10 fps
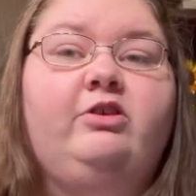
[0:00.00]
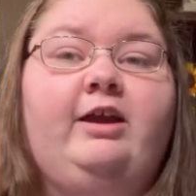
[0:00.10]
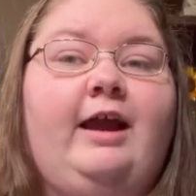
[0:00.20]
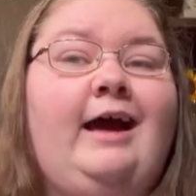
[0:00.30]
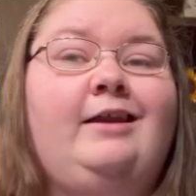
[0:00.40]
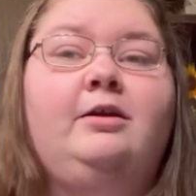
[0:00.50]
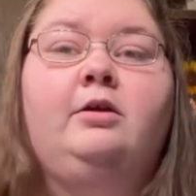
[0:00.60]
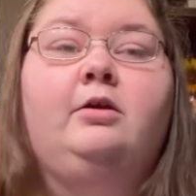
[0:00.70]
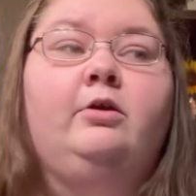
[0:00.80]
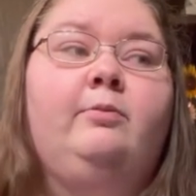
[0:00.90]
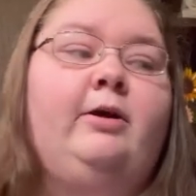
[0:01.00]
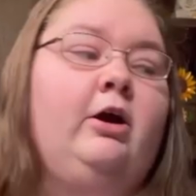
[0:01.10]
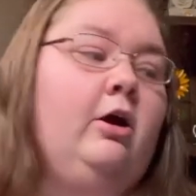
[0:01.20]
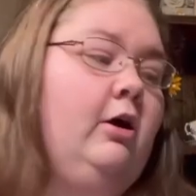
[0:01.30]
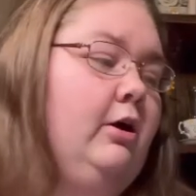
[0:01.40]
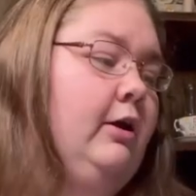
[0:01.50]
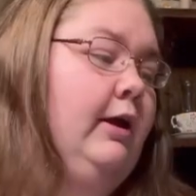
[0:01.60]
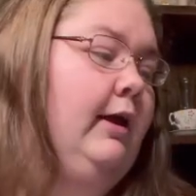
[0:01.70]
like added it all to my cart.